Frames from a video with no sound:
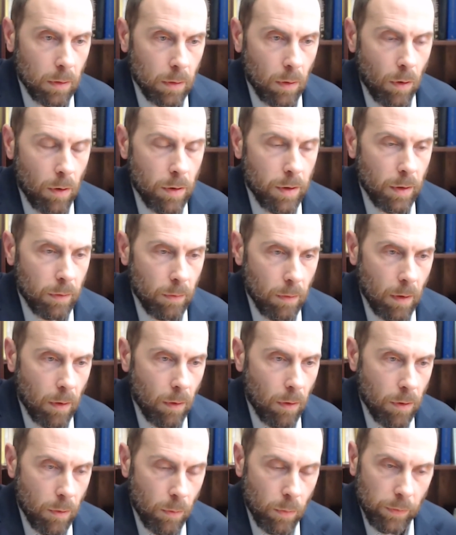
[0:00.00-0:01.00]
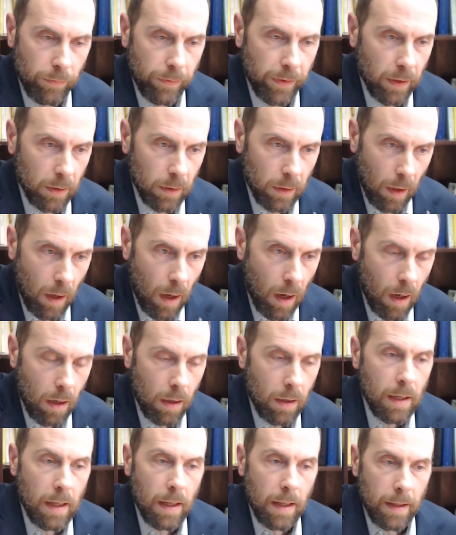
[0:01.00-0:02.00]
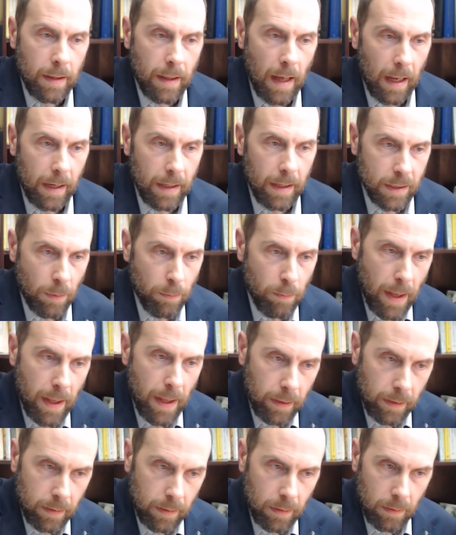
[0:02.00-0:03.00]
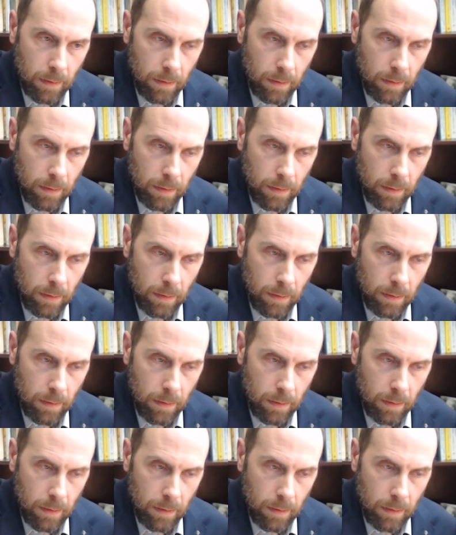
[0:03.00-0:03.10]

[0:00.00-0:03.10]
or the revealed law, that is a myth